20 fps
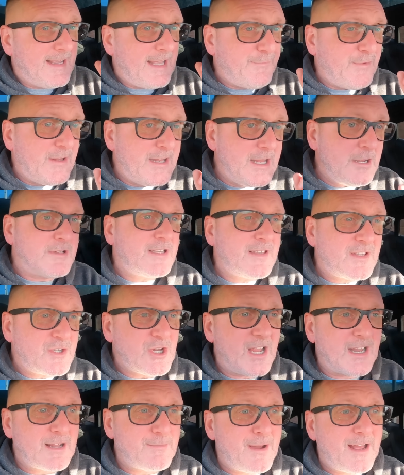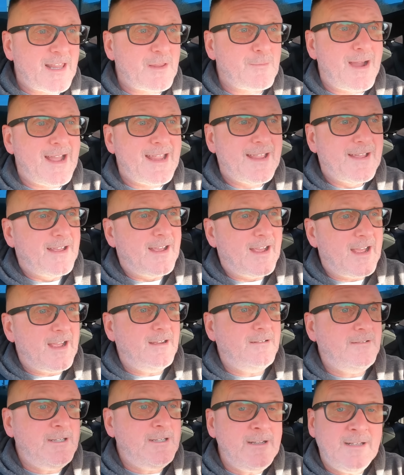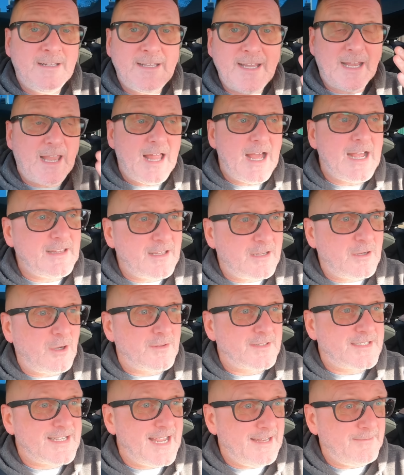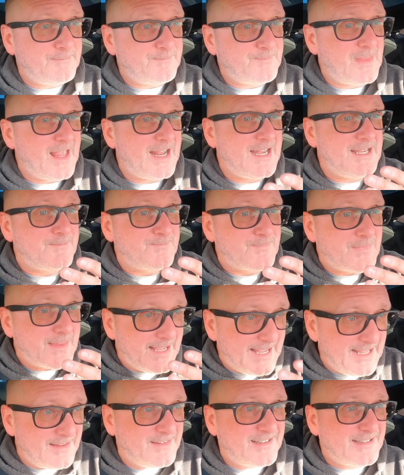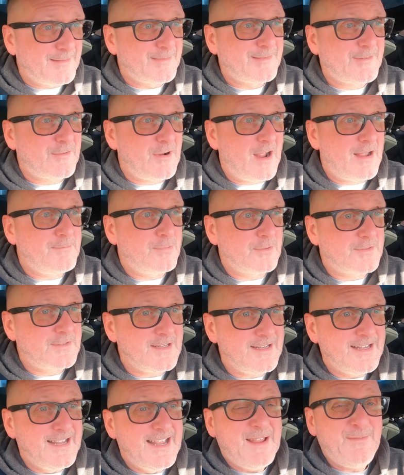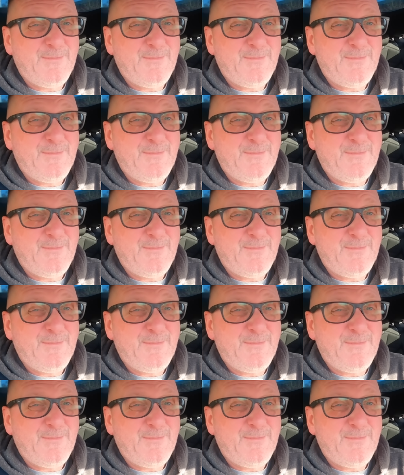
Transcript: If you're new to the channel, by the way, uh, and you like the content, then hit the subscribe button.